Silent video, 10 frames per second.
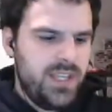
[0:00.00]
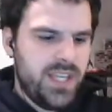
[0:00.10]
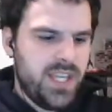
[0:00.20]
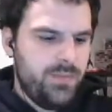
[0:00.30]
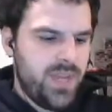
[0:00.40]

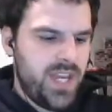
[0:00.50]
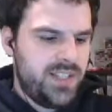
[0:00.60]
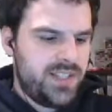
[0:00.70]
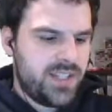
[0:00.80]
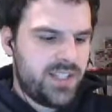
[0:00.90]
And
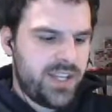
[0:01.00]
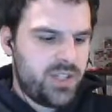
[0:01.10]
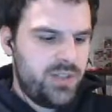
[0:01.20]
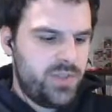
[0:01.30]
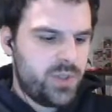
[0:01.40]
it's a
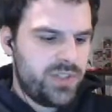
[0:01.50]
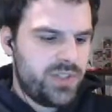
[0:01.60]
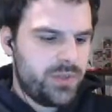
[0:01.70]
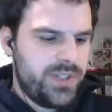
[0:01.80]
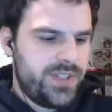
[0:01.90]
collection of short
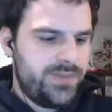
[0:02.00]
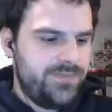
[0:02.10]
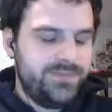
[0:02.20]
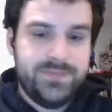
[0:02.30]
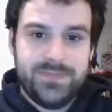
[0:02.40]
stories
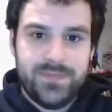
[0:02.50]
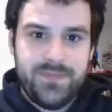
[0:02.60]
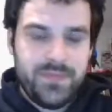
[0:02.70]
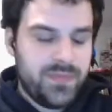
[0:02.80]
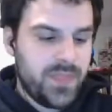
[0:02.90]

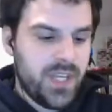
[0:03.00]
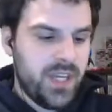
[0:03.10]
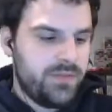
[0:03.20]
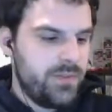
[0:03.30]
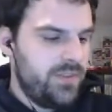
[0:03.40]

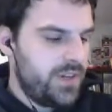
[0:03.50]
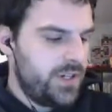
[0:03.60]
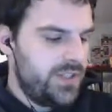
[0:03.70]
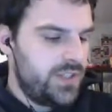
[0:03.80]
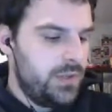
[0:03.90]
from the
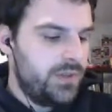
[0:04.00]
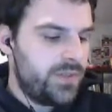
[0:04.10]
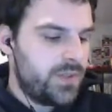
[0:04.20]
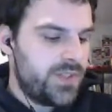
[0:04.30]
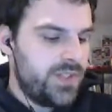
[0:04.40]
various
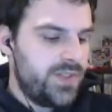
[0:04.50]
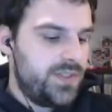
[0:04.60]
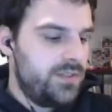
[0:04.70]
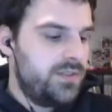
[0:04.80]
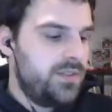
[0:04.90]

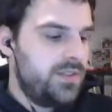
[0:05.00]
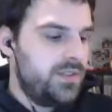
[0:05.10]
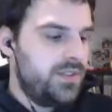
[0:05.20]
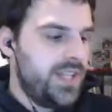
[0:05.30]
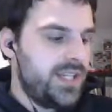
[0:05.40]
universes
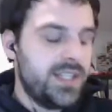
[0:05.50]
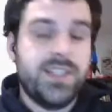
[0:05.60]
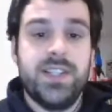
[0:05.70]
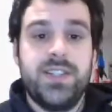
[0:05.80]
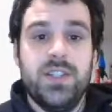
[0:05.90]
that
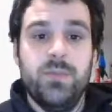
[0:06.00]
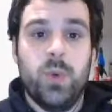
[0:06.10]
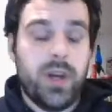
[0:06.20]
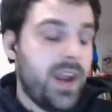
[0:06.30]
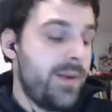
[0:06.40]
exist in
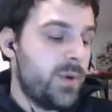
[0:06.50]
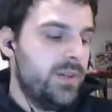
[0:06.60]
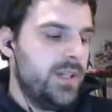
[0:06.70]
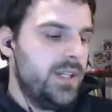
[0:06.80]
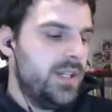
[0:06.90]
Warhammer.
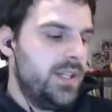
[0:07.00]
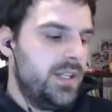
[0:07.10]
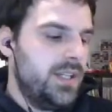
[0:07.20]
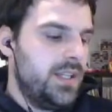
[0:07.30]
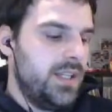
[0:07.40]

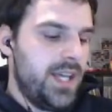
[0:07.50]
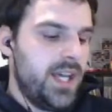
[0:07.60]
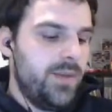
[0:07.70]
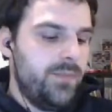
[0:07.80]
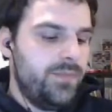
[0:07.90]

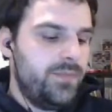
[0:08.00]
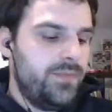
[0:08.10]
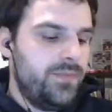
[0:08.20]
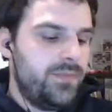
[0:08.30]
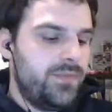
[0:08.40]
And
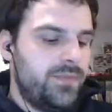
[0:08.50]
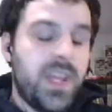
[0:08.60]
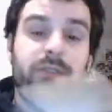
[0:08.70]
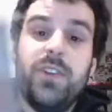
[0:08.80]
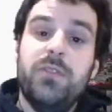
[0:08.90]

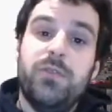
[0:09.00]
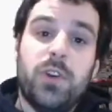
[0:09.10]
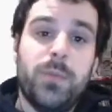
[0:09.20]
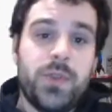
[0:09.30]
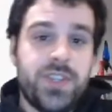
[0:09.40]
front and
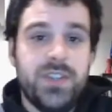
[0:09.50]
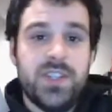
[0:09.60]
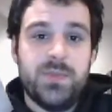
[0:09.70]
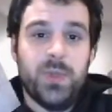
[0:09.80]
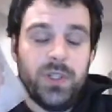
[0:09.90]
foremost in
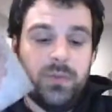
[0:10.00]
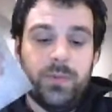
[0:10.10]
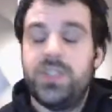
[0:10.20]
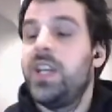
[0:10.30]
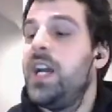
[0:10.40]
this book,
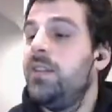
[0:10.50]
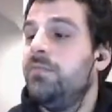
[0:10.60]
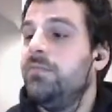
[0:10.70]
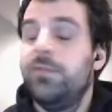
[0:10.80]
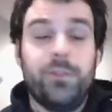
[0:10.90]
which I got
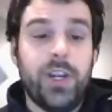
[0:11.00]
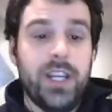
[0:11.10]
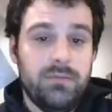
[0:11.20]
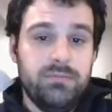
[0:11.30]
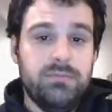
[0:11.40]

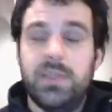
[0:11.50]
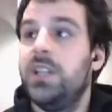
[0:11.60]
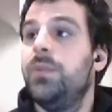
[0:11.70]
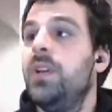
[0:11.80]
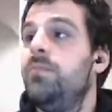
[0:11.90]
free, by
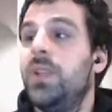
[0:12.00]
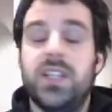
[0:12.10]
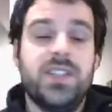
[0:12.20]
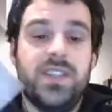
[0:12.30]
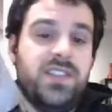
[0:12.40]
the way,
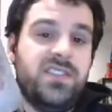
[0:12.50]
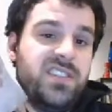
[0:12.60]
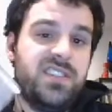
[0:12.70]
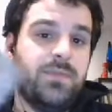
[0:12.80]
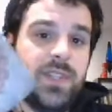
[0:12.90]
because this is
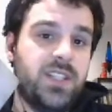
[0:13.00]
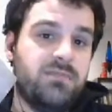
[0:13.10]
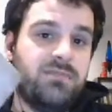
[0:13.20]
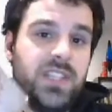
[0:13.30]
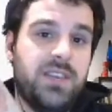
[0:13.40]
just something that
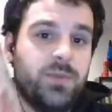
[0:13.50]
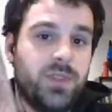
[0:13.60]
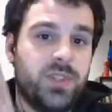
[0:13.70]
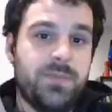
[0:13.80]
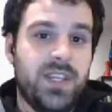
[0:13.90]
Games
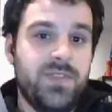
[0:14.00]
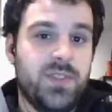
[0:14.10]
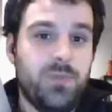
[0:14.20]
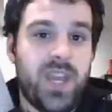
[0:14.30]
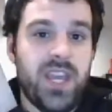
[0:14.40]
Workshop gives
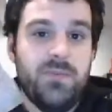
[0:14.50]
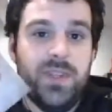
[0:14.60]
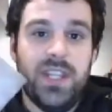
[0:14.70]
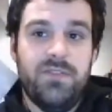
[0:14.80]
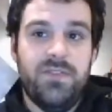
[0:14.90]
away
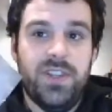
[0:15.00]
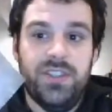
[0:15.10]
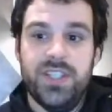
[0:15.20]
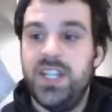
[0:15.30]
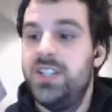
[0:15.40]
when they feel
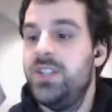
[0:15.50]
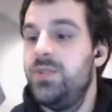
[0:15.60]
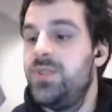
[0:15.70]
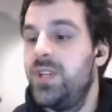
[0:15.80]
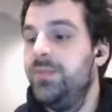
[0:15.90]
the need to
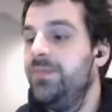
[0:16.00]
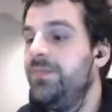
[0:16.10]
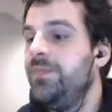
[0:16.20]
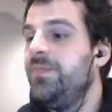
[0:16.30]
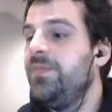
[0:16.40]
do so.
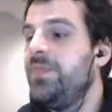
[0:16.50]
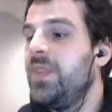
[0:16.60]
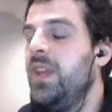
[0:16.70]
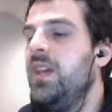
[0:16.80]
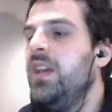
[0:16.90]

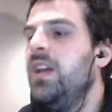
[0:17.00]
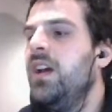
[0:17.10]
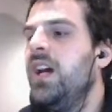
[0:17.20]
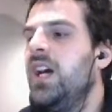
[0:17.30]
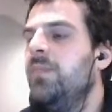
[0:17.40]

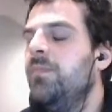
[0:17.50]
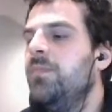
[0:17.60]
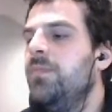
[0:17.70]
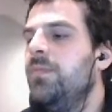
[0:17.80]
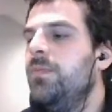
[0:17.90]

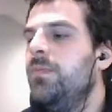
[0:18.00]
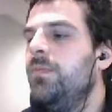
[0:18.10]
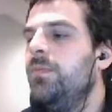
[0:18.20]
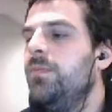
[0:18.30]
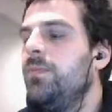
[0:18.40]

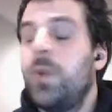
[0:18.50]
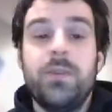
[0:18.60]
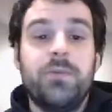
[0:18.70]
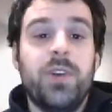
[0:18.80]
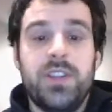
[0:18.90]
Right
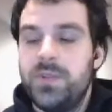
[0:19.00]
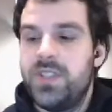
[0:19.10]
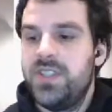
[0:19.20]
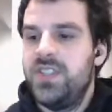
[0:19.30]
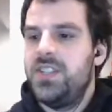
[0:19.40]
up front, there was
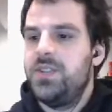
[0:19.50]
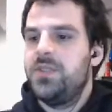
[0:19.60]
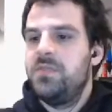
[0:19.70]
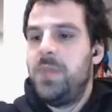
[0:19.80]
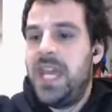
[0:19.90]
a
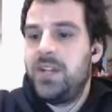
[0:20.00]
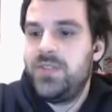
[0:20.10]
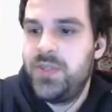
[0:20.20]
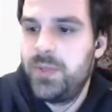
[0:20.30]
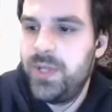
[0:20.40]
Sisters of Battle
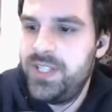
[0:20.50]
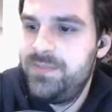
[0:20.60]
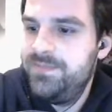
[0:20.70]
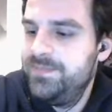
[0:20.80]
stories.